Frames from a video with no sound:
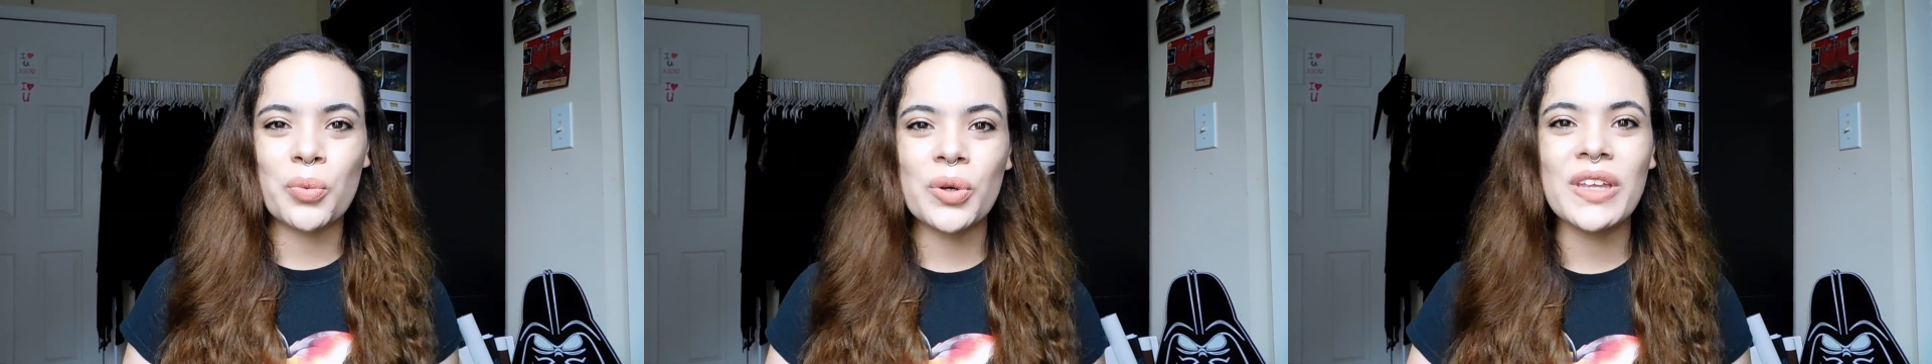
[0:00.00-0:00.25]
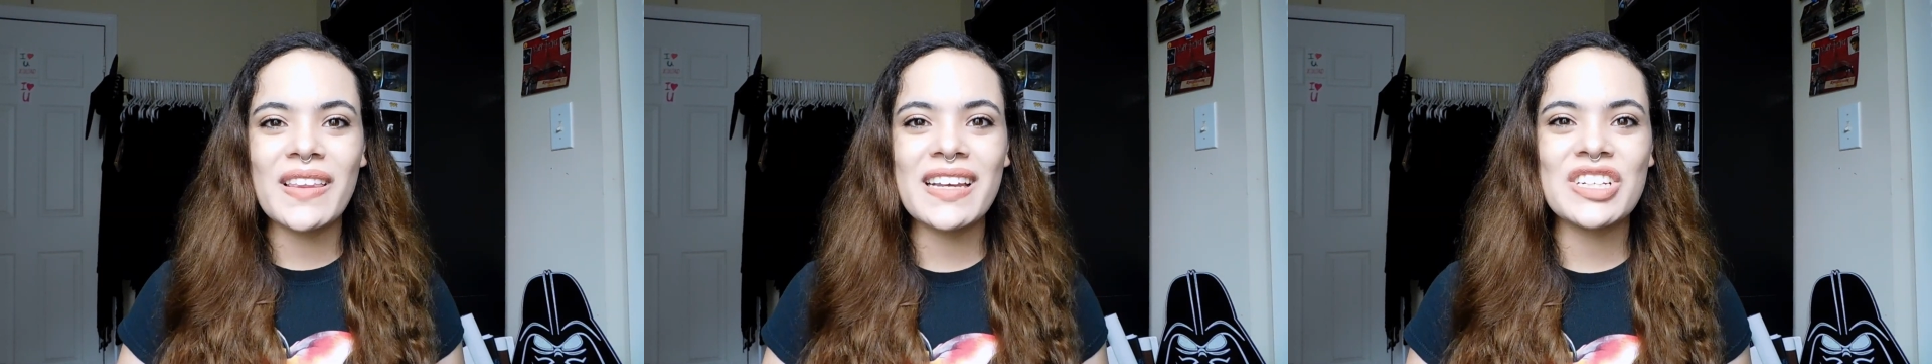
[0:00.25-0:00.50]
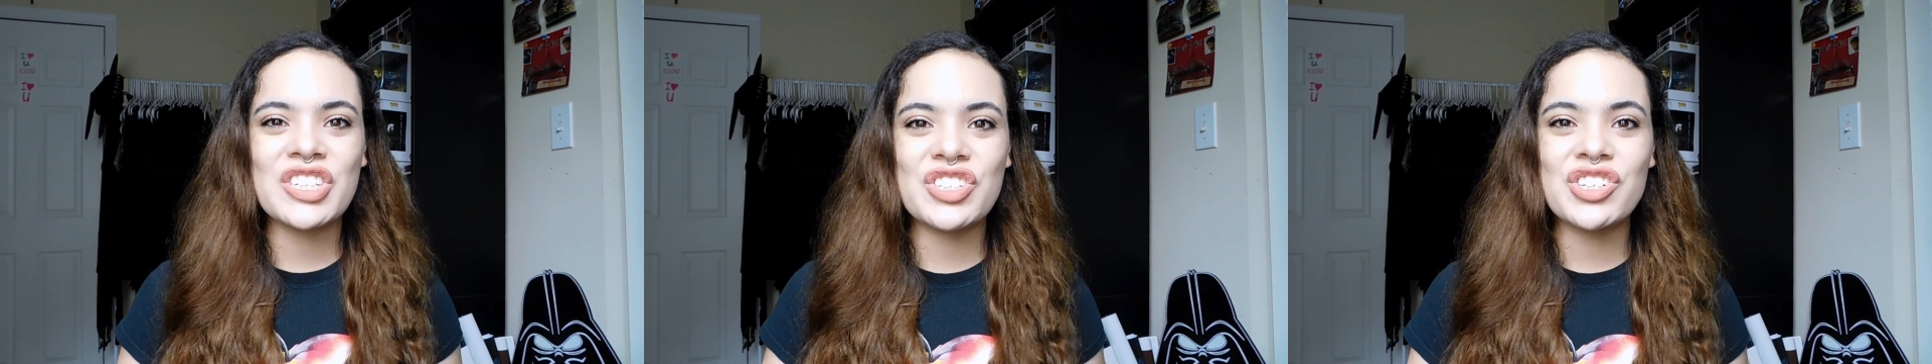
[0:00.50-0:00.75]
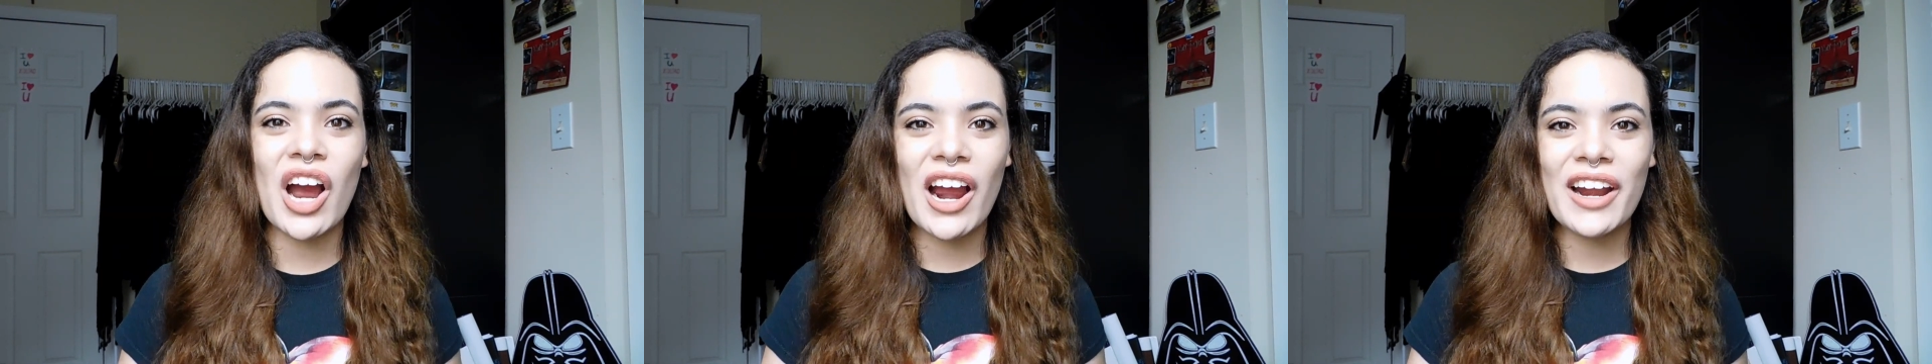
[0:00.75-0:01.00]
really
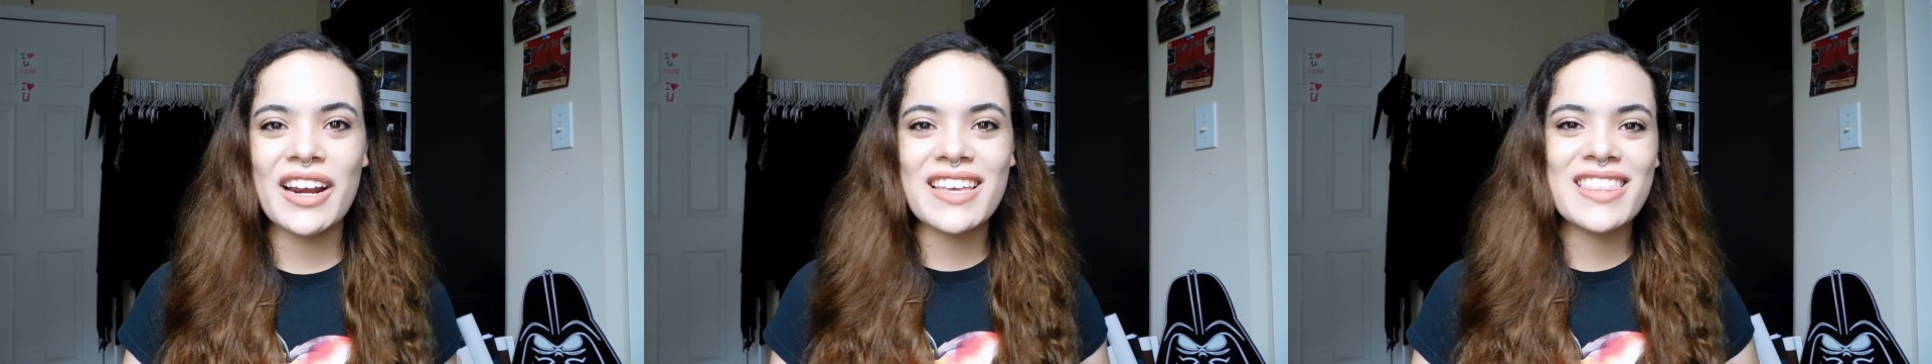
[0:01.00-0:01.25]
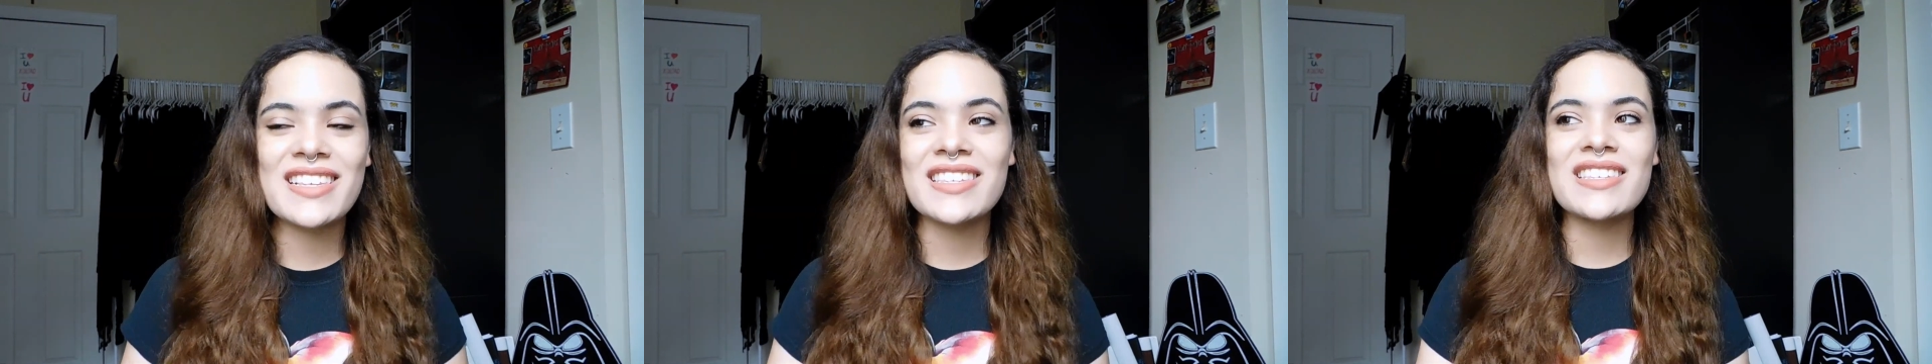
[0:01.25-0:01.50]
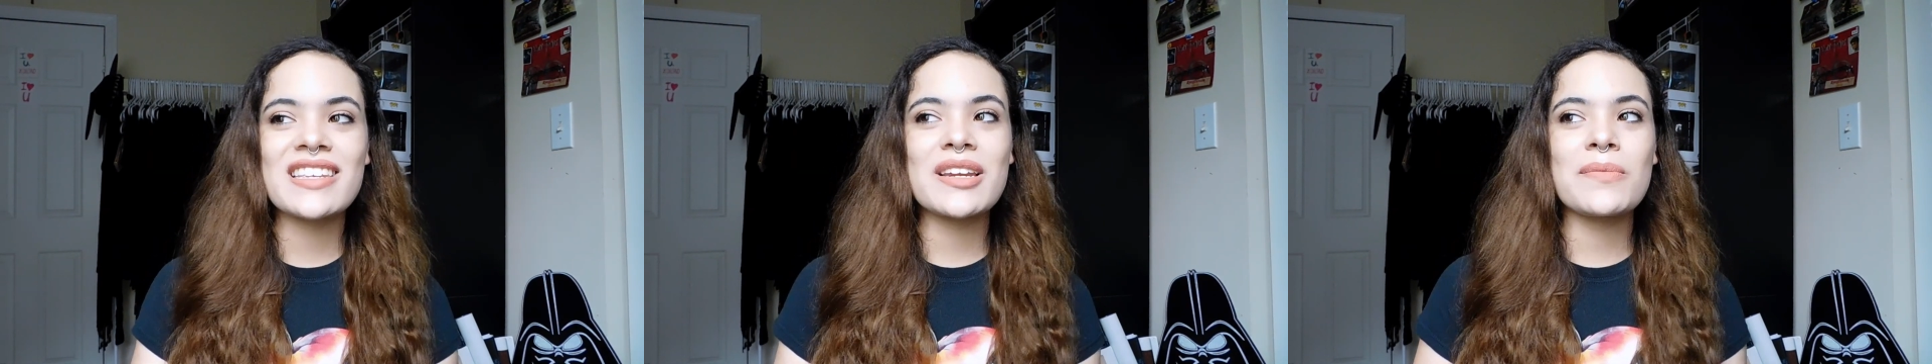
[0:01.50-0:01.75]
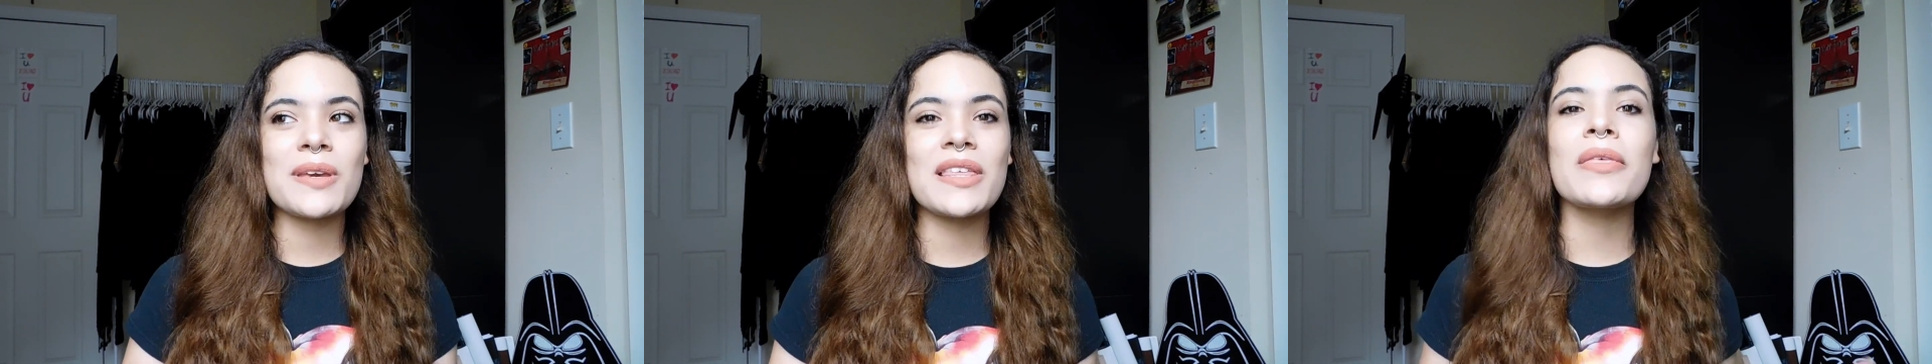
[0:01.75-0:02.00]
dark, this is
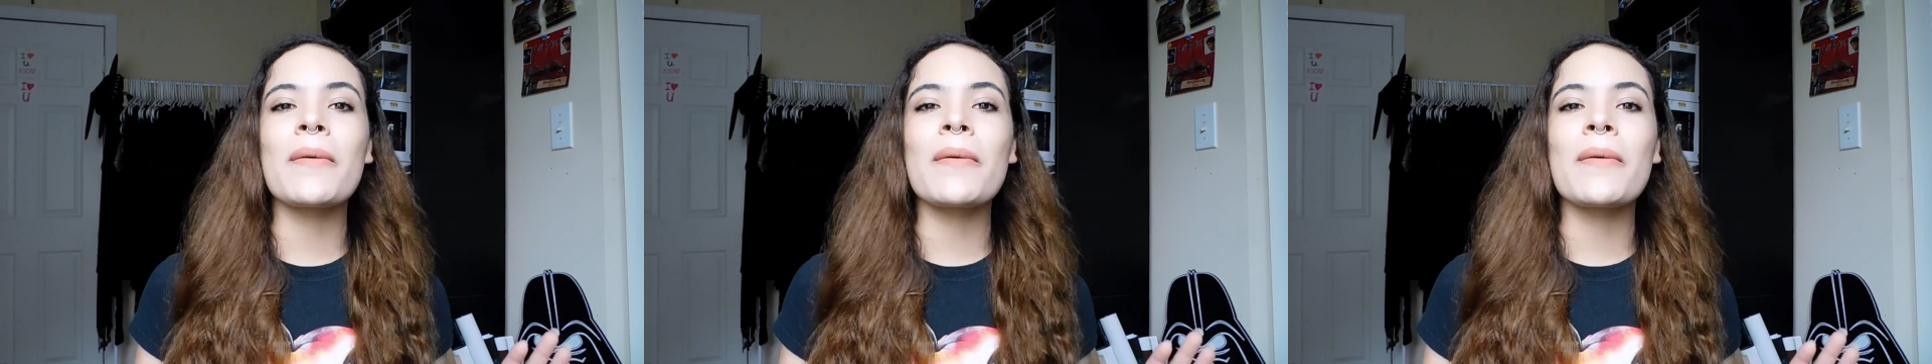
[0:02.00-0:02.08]
gonna be